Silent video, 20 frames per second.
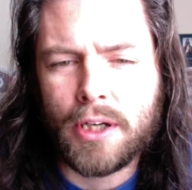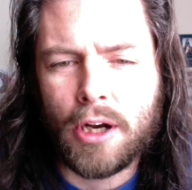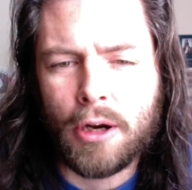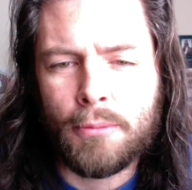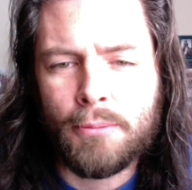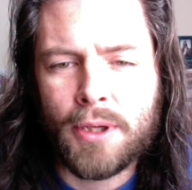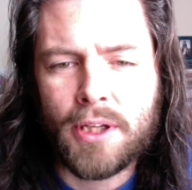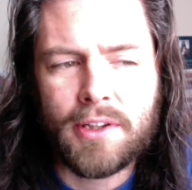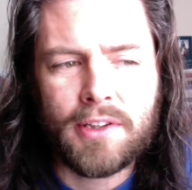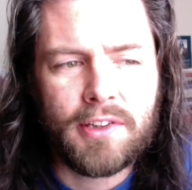our
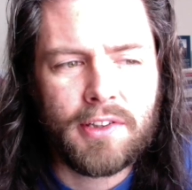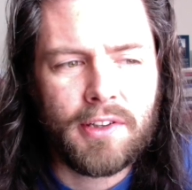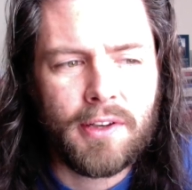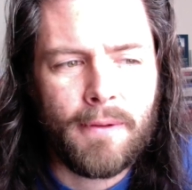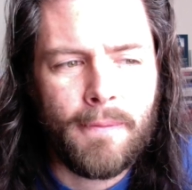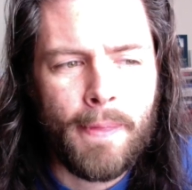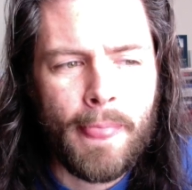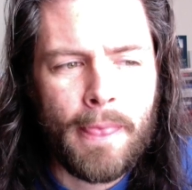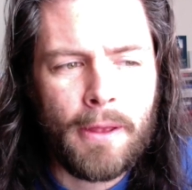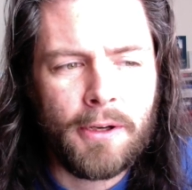midst,
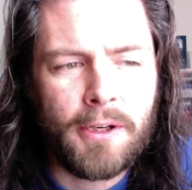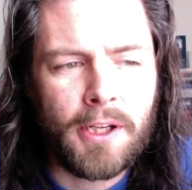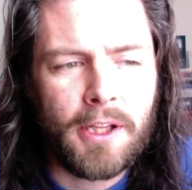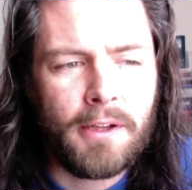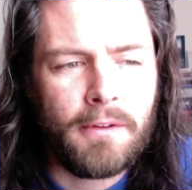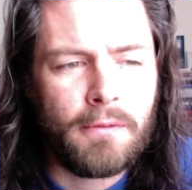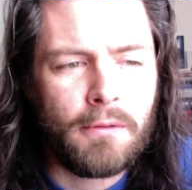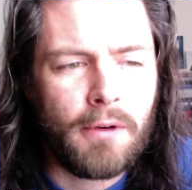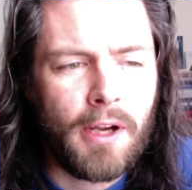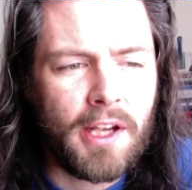to
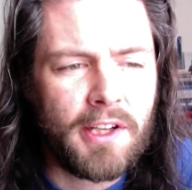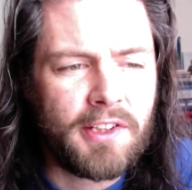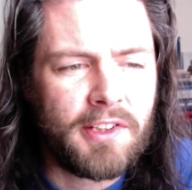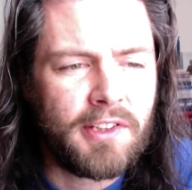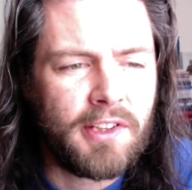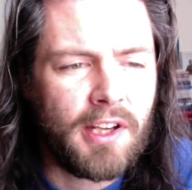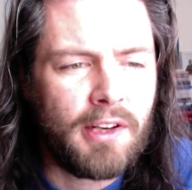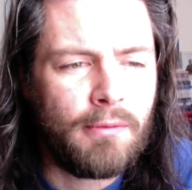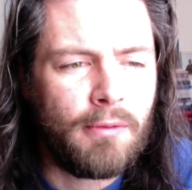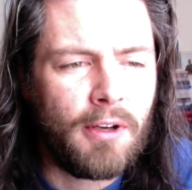give
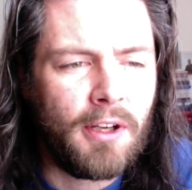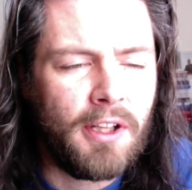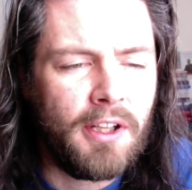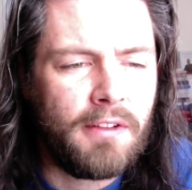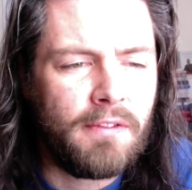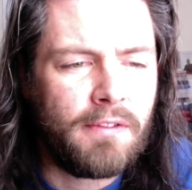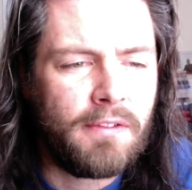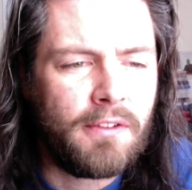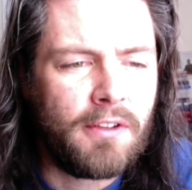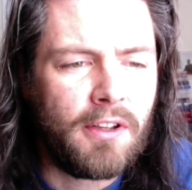rest and
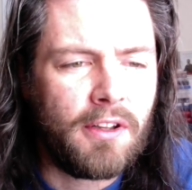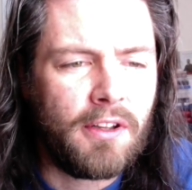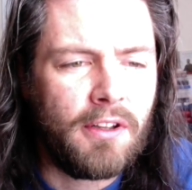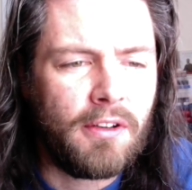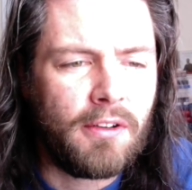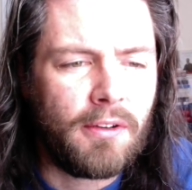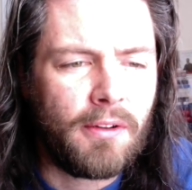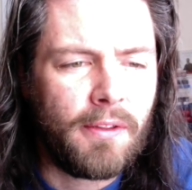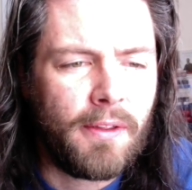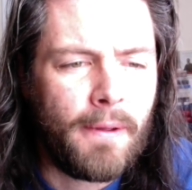relief to the
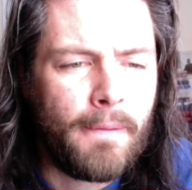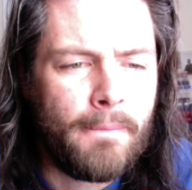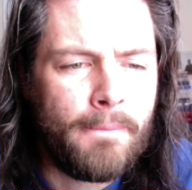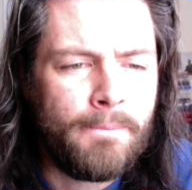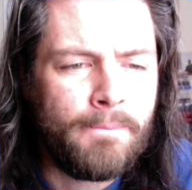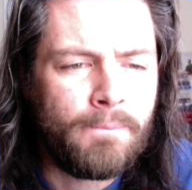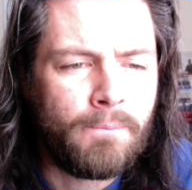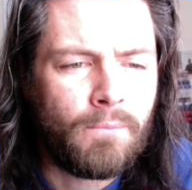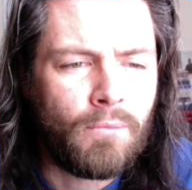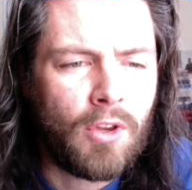earth,
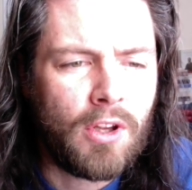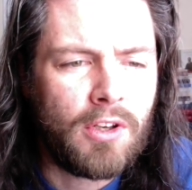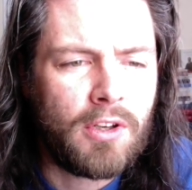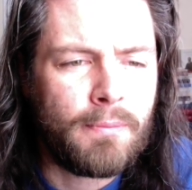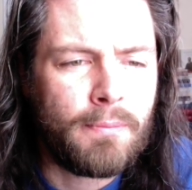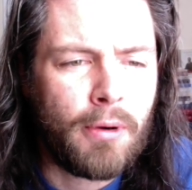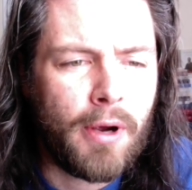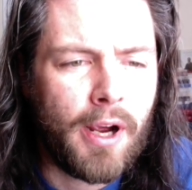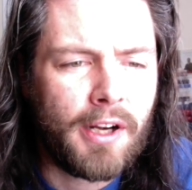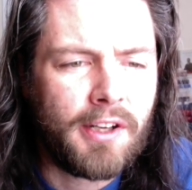to
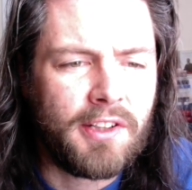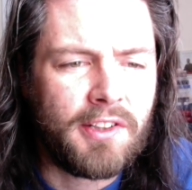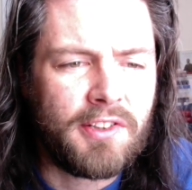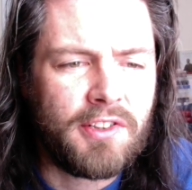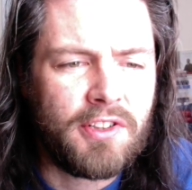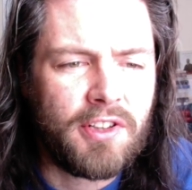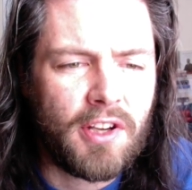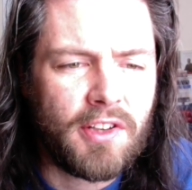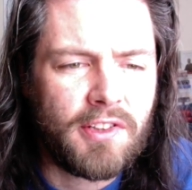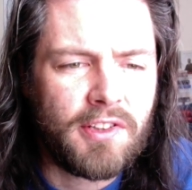practice
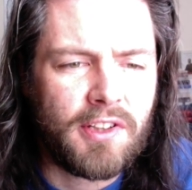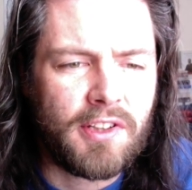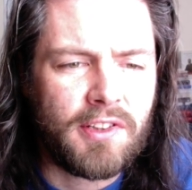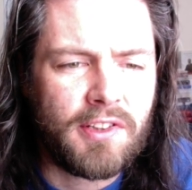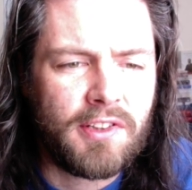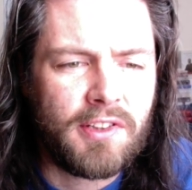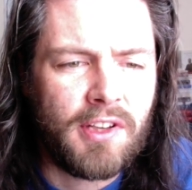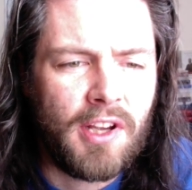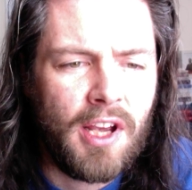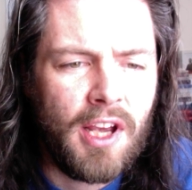
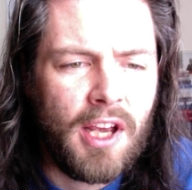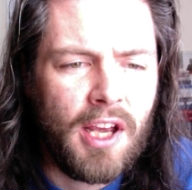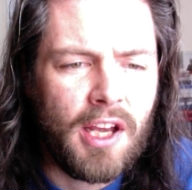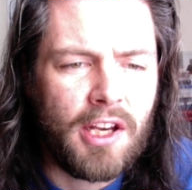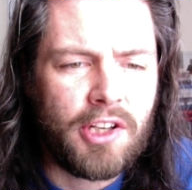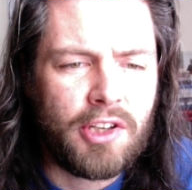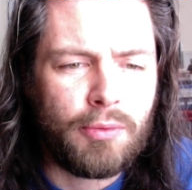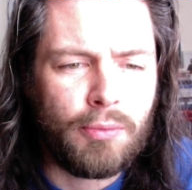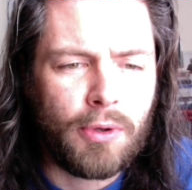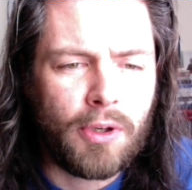justice,
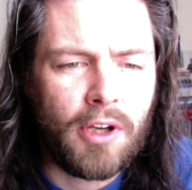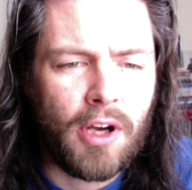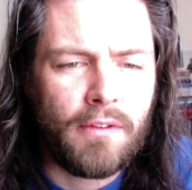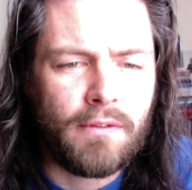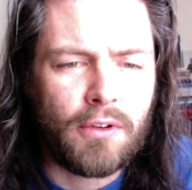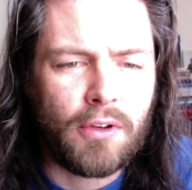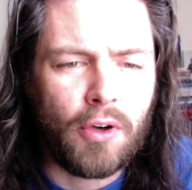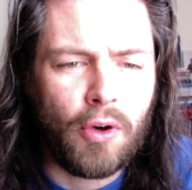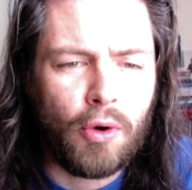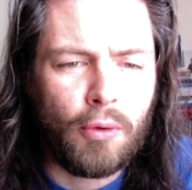and to
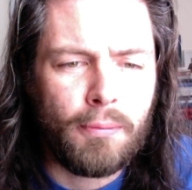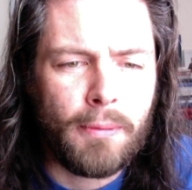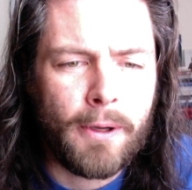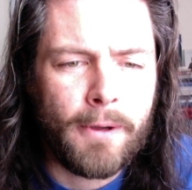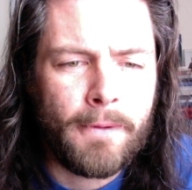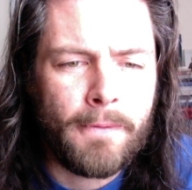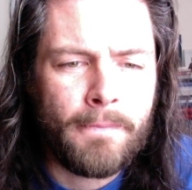recover hope.